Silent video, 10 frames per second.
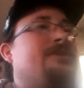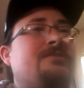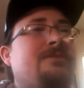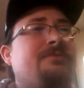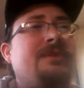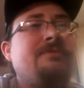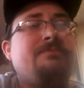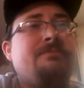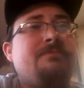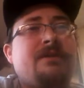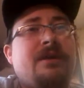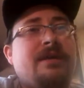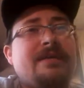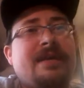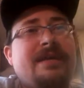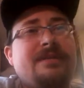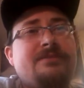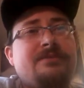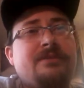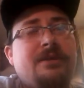something
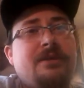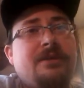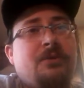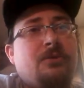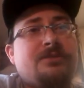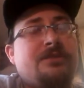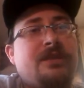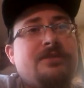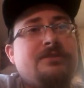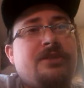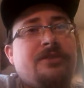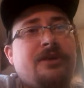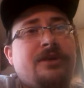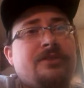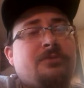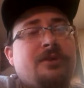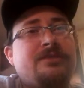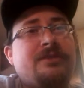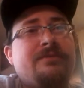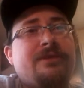guys or sons and 20
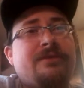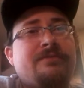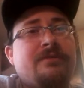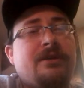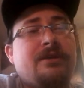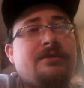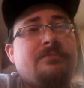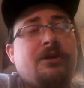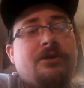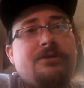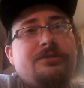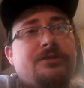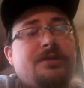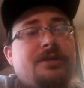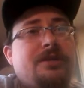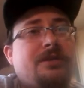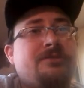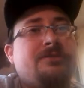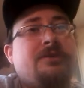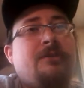something daughters.
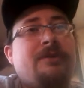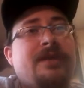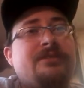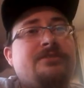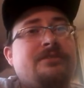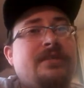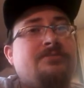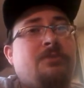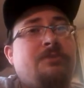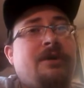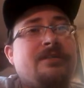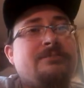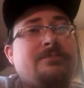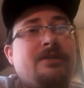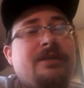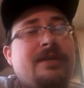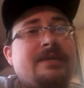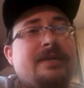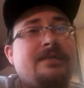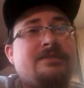So I mean that's one possibility, I
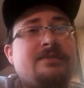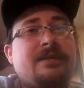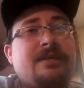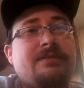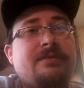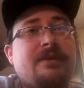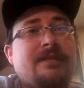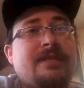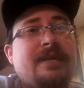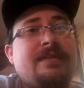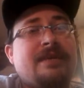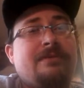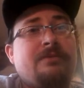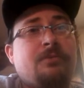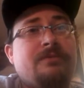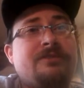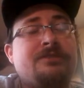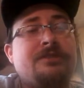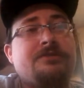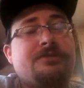guess, is that Cain got with one of his
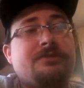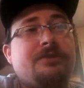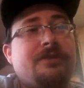sisters,